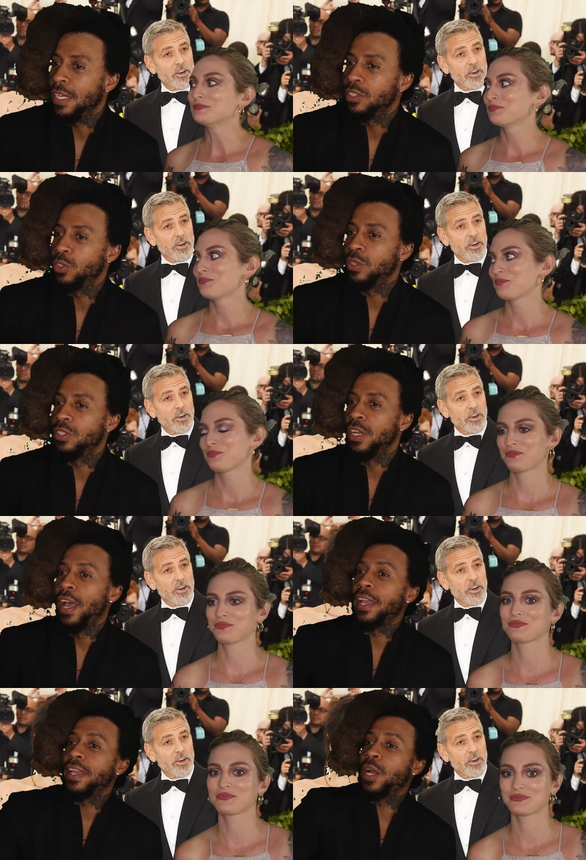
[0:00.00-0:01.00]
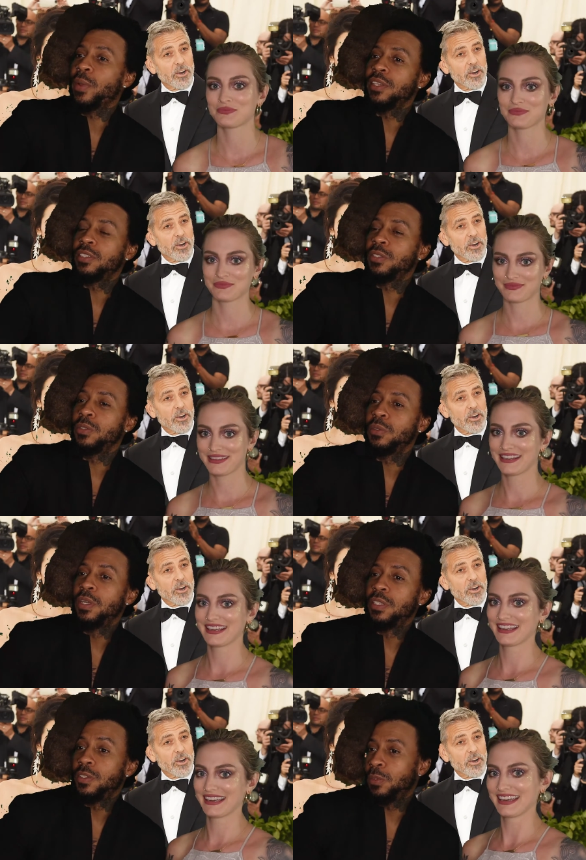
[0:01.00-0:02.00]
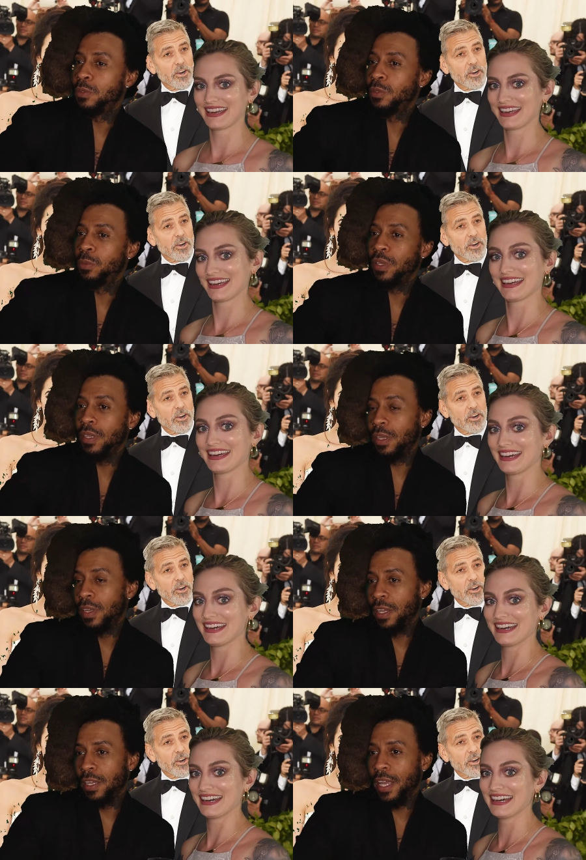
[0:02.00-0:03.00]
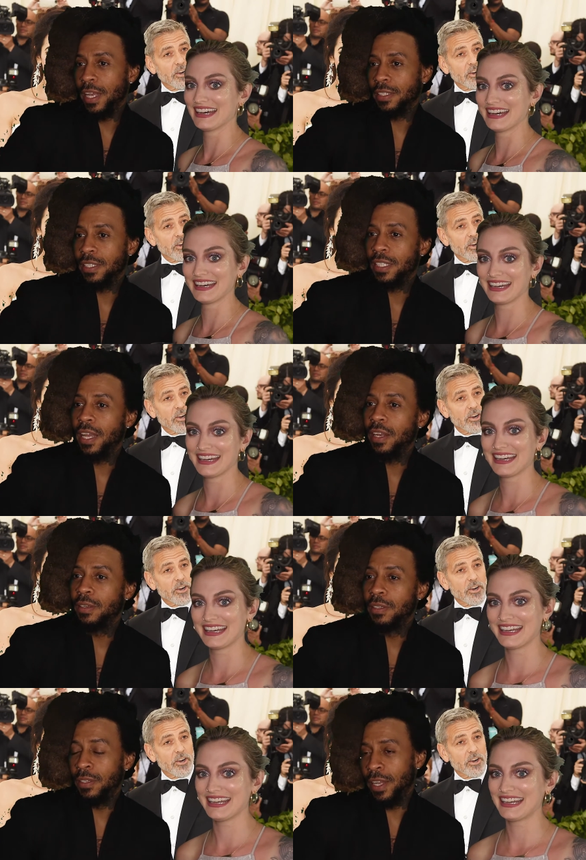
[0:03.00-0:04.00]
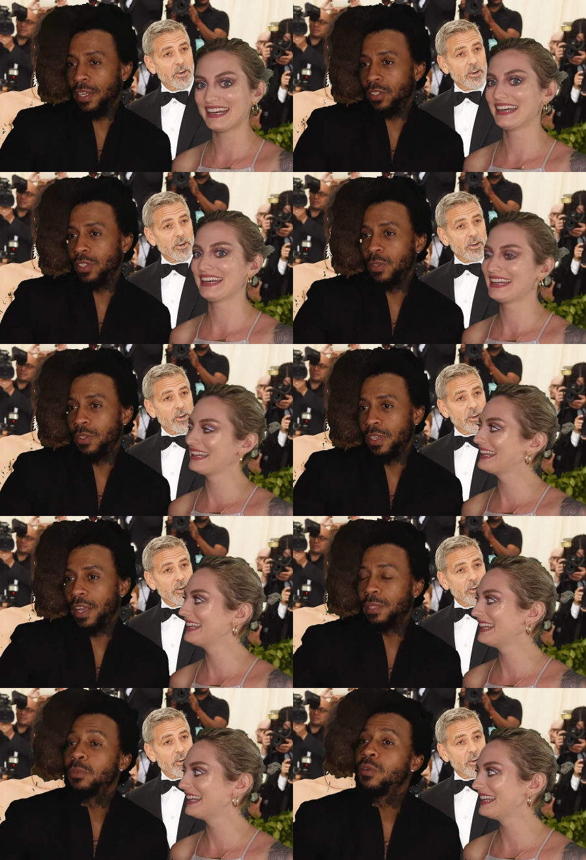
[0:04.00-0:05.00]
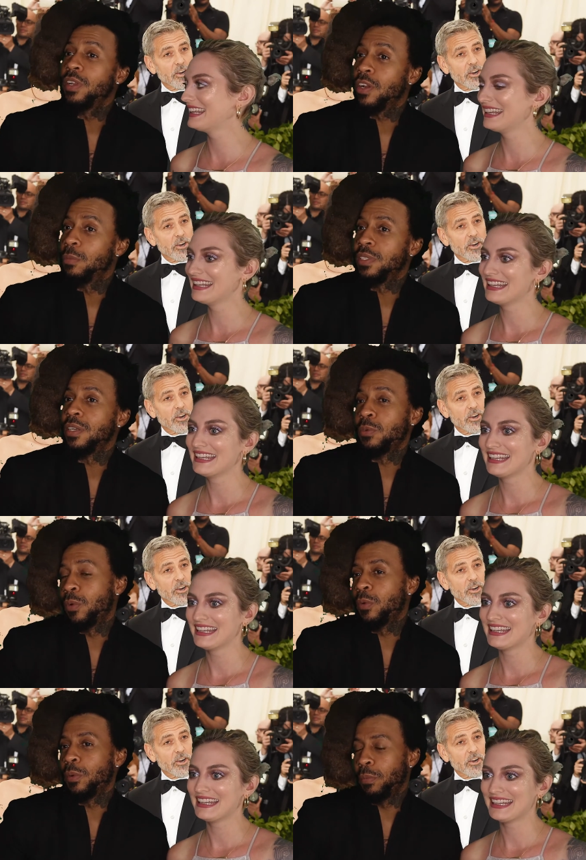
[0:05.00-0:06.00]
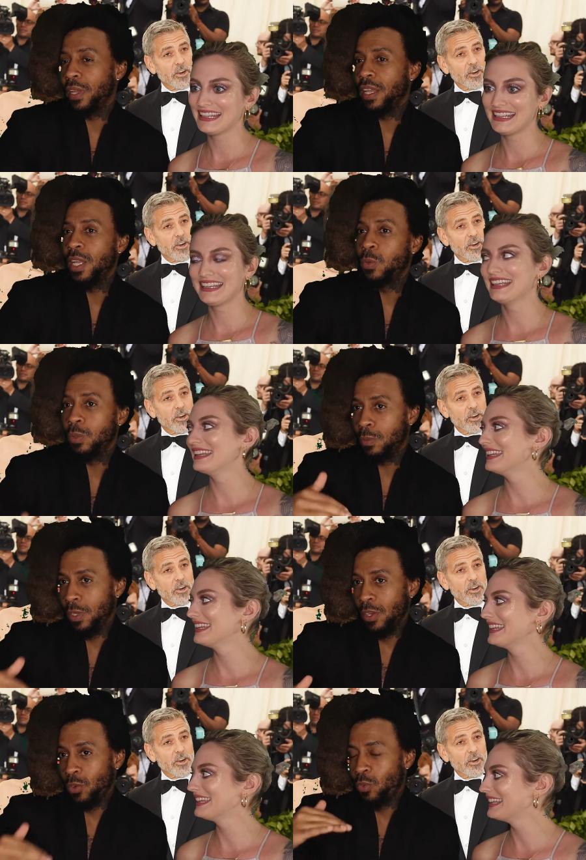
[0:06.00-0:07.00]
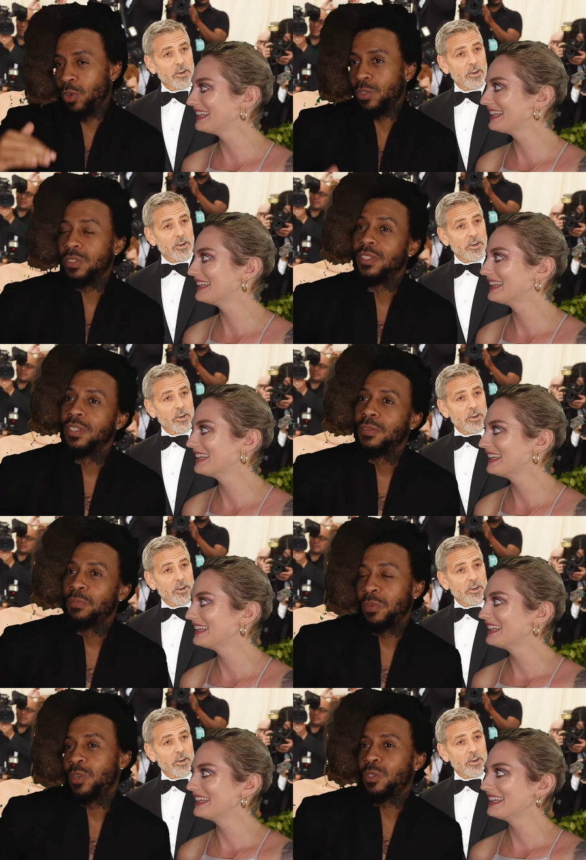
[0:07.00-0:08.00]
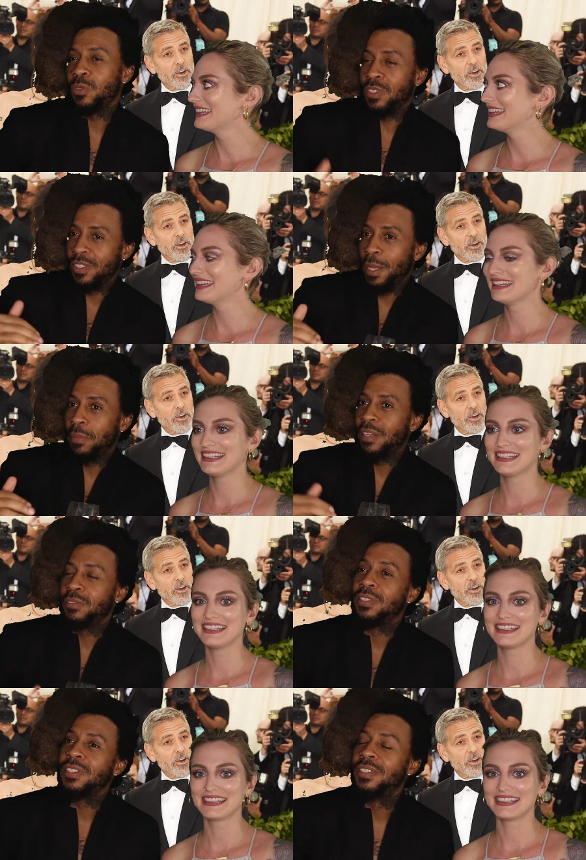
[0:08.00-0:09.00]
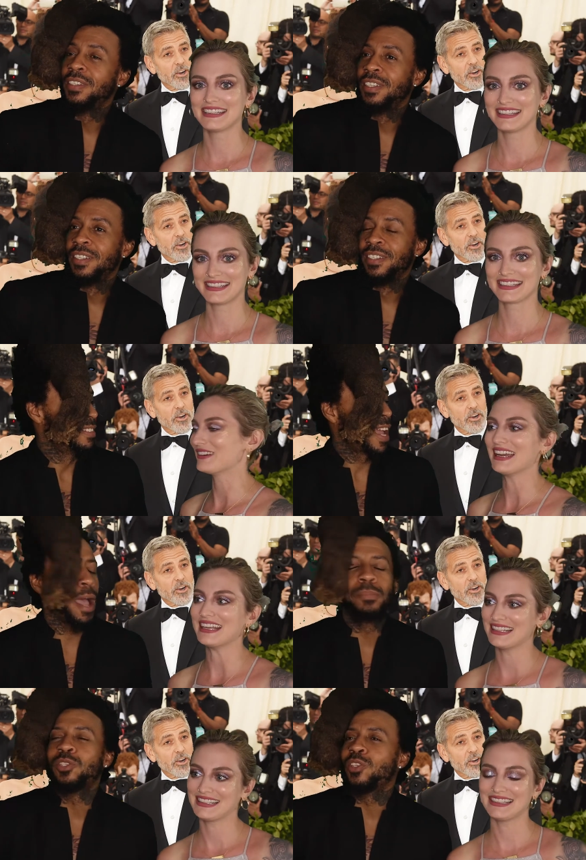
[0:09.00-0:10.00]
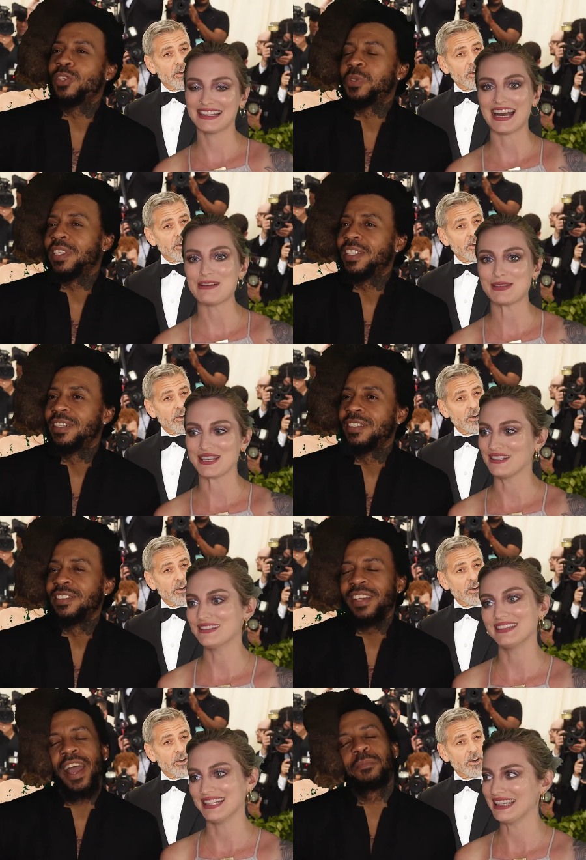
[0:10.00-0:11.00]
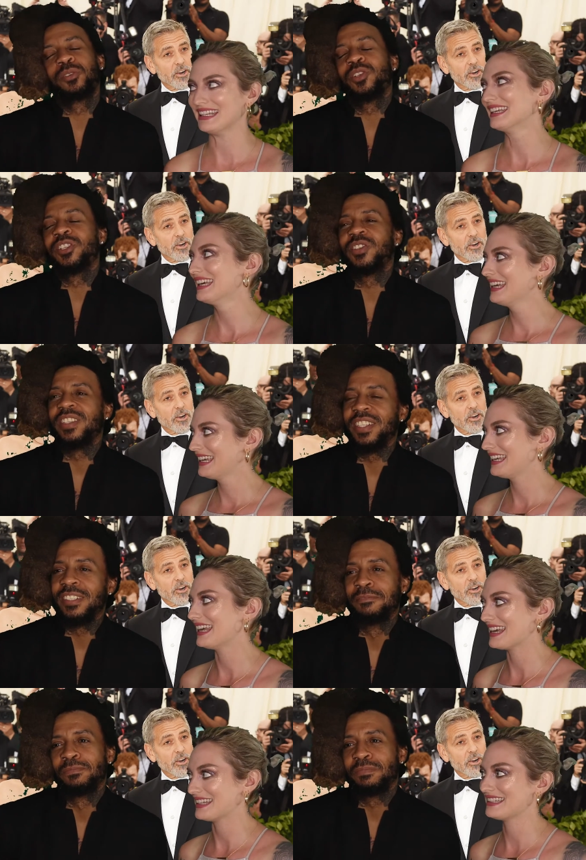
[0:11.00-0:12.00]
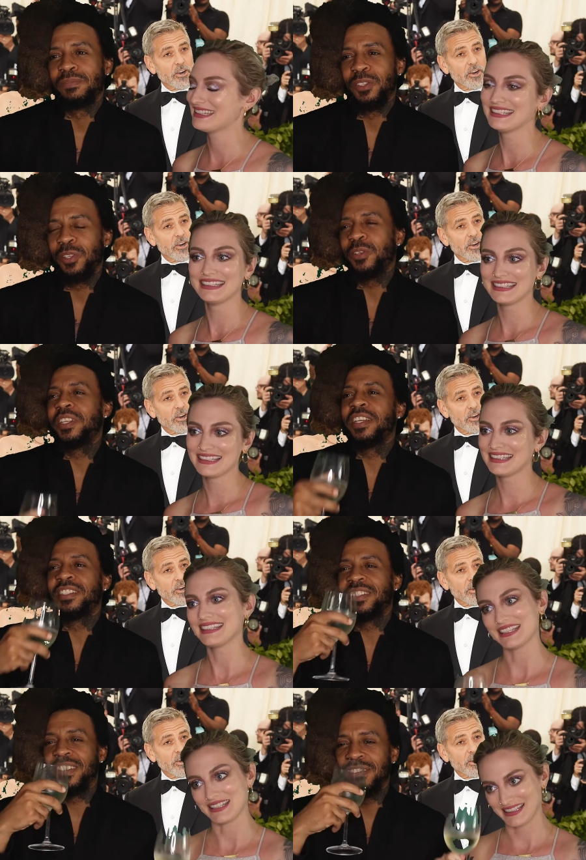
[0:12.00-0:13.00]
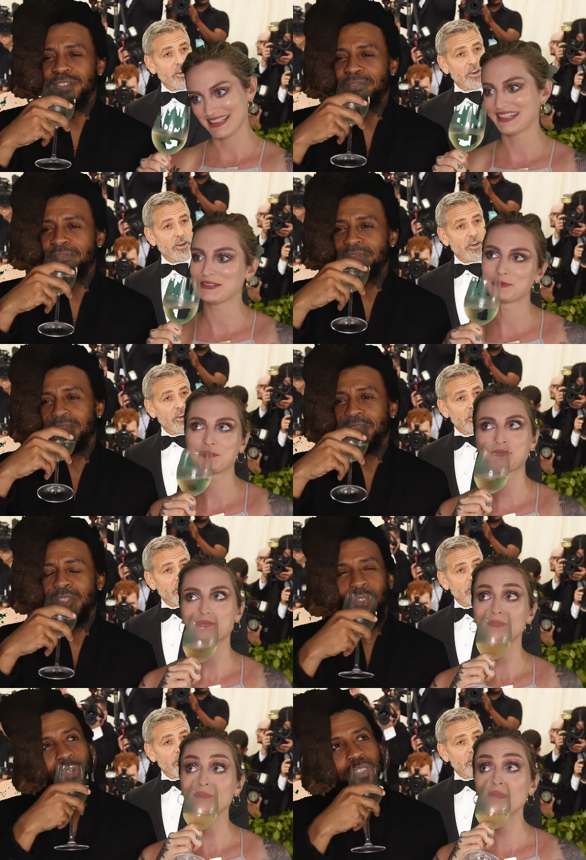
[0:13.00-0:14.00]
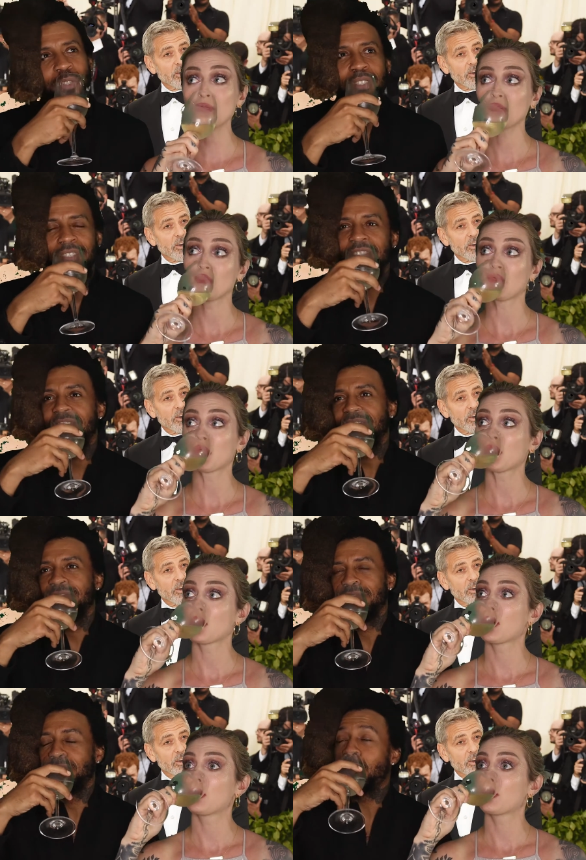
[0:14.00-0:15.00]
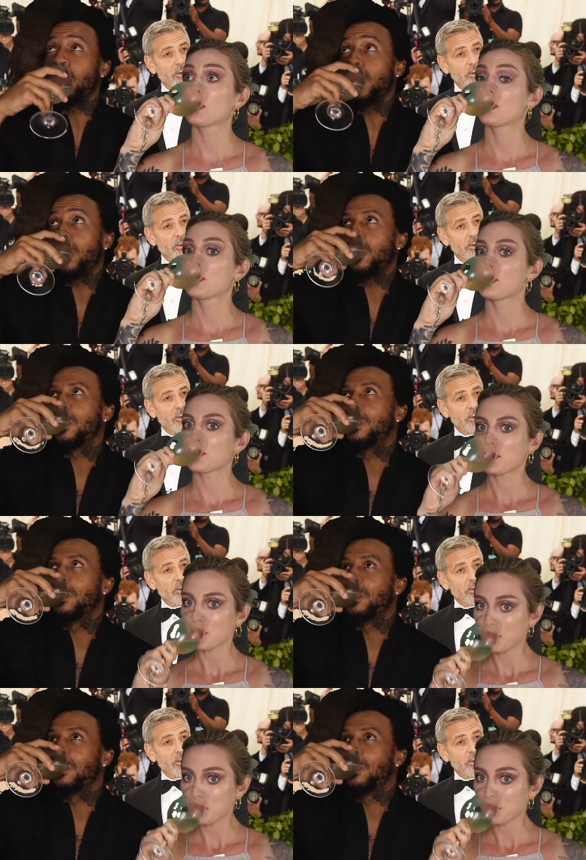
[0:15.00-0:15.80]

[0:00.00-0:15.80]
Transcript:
Speaker 1: Yes, George. I can't wait to to to be cast aside next to you in the next movie that comes out, where we play equal roles because we're on the same level and right. absolutely, absolutely, absolutely, yes. Clooney and Steve, George, George and Steve. Hmm.